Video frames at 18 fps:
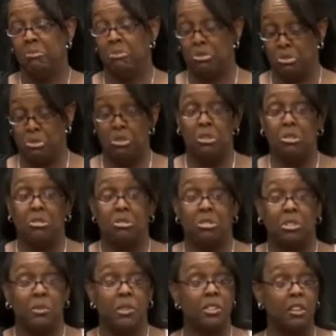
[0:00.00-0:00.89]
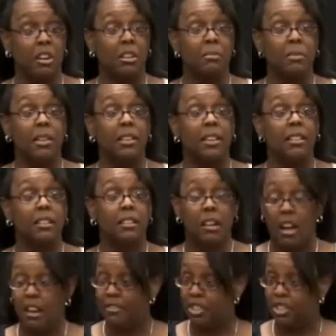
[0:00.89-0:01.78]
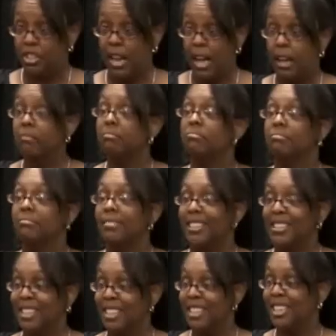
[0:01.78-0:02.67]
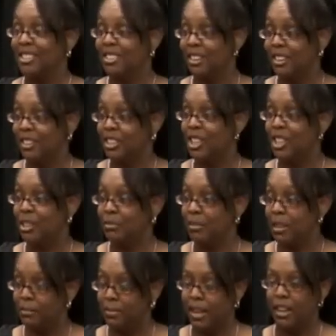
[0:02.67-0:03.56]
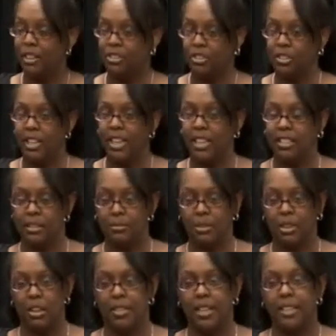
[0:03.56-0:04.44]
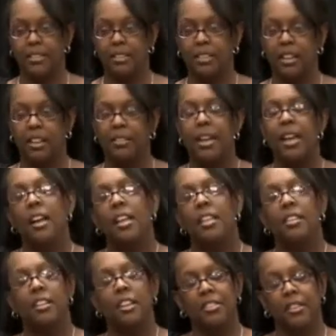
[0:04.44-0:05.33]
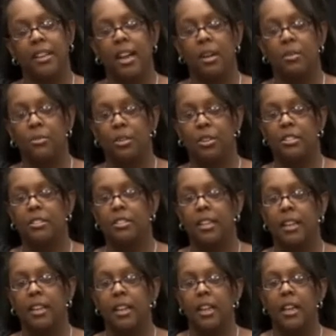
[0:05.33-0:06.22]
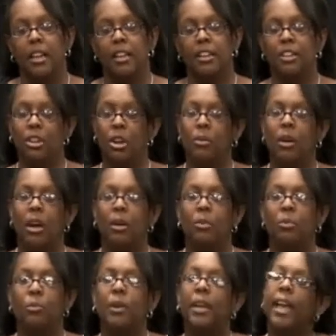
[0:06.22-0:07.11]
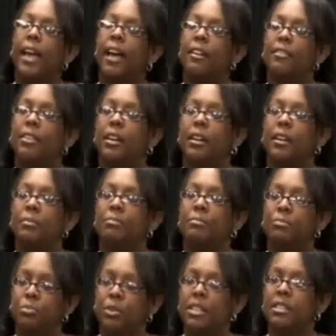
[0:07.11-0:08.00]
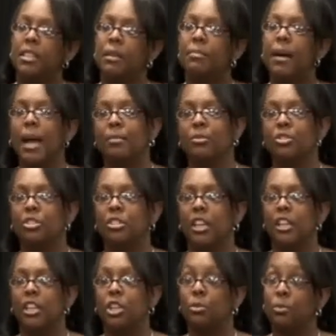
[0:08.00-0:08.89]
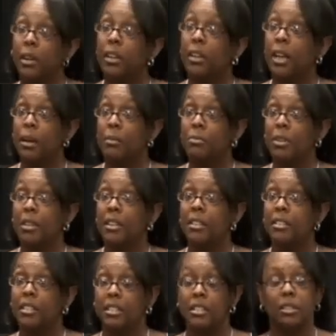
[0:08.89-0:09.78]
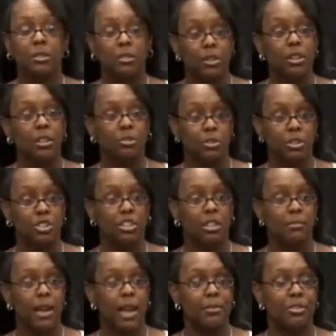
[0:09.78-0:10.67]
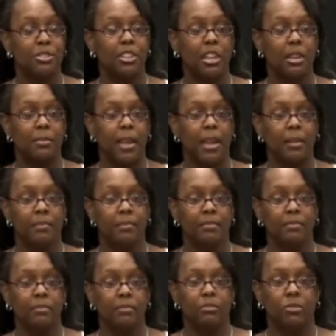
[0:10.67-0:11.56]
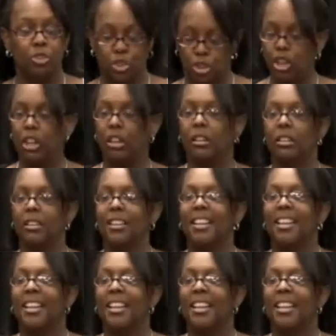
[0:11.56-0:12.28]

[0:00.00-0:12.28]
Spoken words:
sure. So we started meeting at the coffee shop, and then he started teaching me about Judaism and all that stuff. Another guy at work said, you know what? We have a Wednesday Bible study. You want to come with us? It's a Christian Bible study. I'm like, sure.